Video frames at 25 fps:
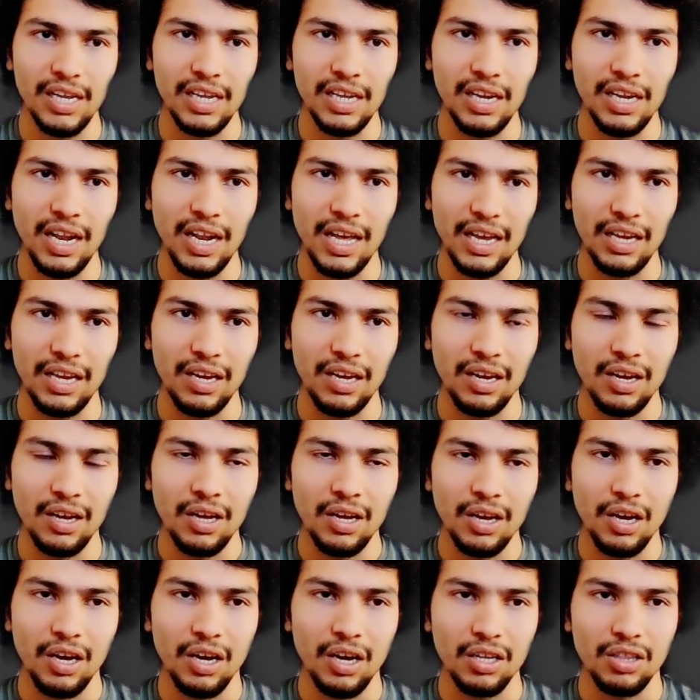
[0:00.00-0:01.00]
like
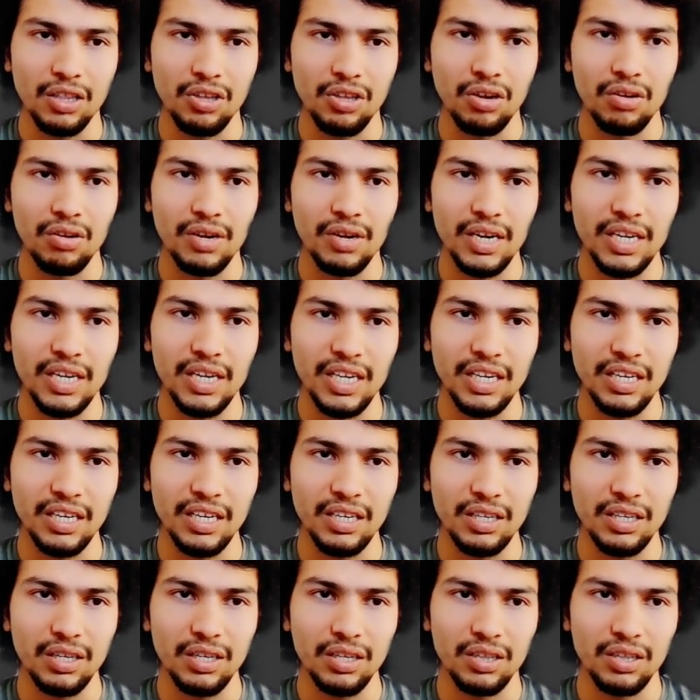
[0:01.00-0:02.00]

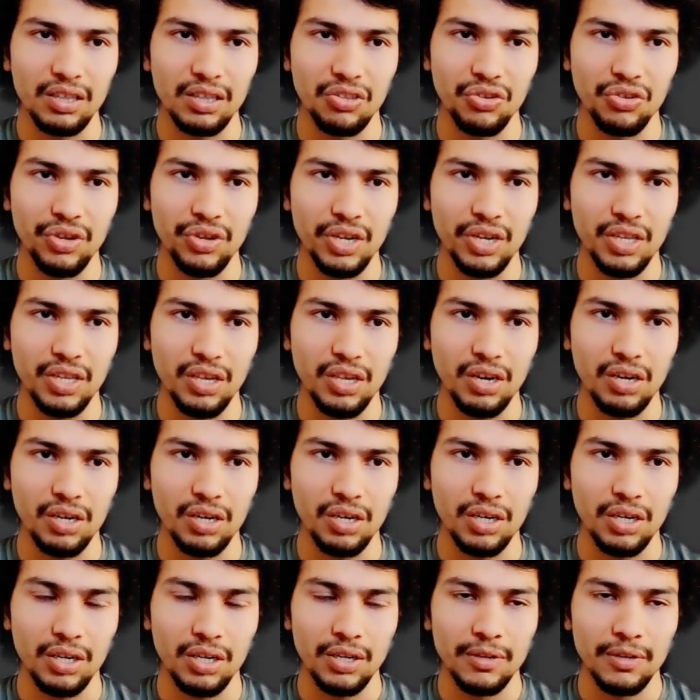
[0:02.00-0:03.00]
generating the result.
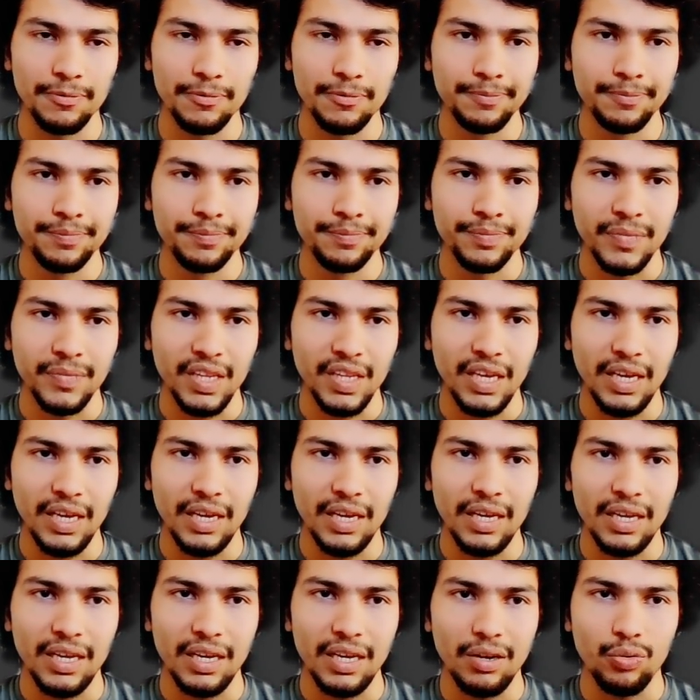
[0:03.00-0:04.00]

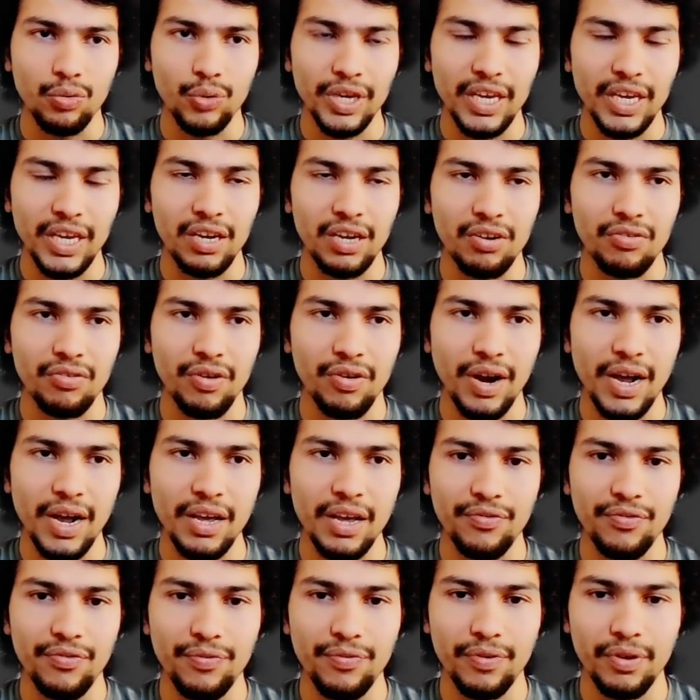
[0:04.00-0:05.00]
And we can
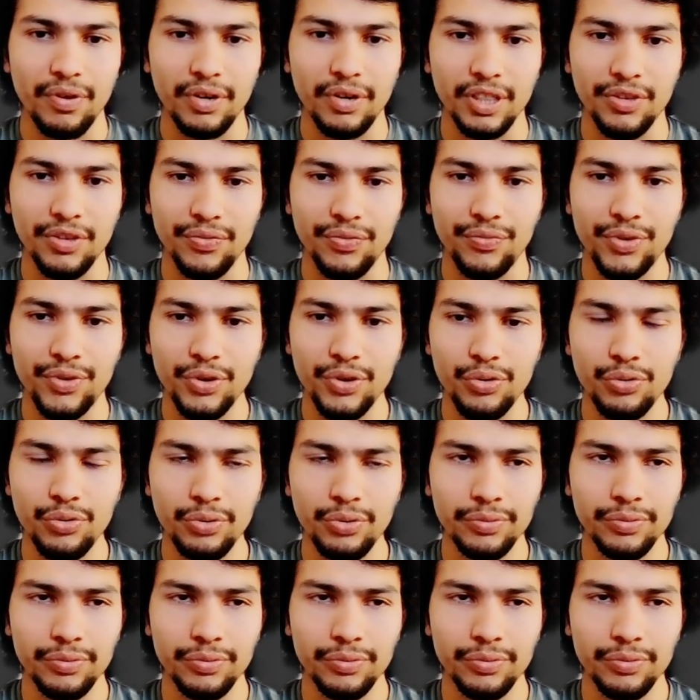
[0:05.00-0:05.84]
try for the view.